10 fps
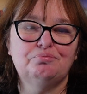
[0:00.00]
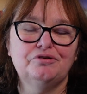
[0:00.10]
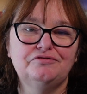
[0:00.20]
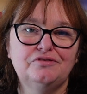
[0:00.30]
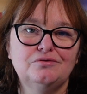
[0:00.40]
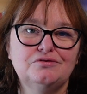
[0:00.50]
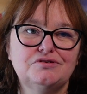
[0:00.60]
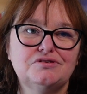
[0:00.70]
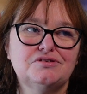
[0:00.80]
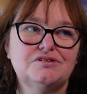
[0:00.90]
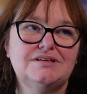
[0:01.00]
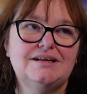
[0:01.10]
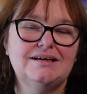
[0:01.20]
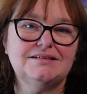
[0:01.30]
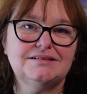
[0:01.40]
provokes
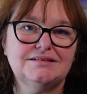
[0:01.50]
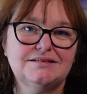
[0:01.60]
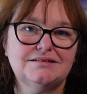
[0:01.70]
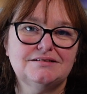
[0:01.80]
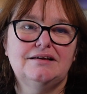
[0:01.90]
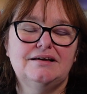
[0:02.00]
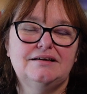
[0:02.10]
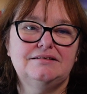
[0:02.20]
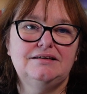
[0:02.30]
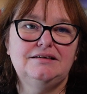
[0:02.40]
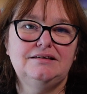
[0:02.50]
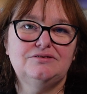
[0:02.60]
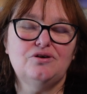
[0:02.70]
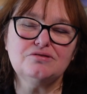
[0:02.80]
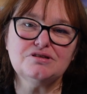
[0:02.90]
less, and he
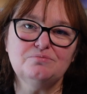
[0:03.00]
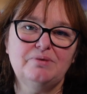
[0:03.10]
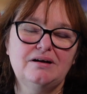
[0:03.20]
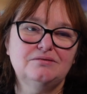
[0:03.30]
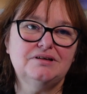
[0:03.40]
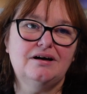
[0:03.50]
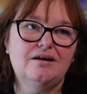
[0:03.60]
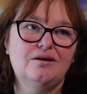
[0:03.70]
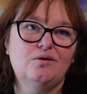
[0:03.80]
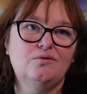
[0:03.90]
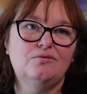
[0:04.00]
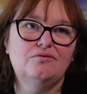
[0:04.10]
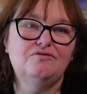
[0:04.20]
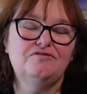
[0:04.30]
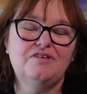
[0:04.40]
talks about
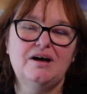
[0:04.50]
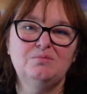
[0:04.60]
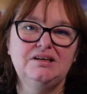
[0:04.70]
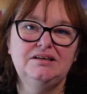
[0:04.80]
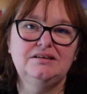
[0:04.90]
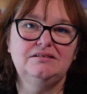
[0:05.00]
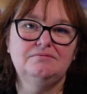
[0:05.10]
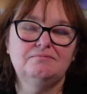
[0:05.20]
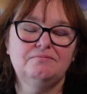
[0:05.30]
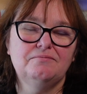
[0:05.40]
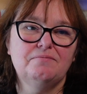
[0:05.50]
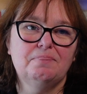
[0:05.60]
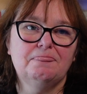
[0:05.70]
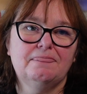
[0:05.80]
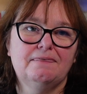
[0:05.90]
how family
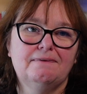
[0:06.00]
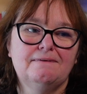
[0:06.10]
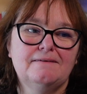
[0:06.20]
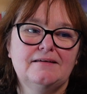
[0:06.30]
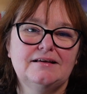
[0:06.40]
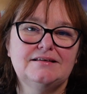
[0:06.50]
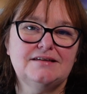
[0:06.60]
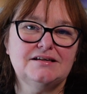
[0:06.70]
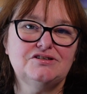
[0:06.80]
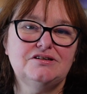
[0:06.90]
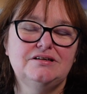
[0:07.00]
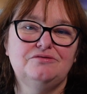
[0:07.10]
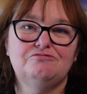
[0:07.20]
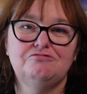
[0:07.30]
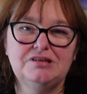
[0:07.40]
is
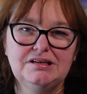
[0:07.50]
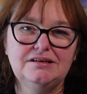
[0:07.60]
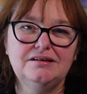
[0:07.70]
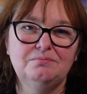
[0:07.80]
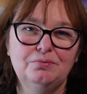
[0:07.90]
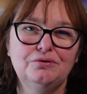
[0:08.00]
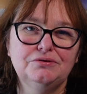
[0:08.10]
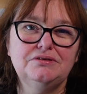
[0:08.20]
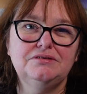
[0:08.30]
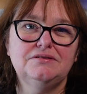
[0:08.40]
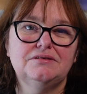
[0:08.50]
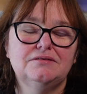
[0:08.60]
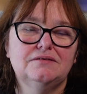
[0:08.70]
actually really important.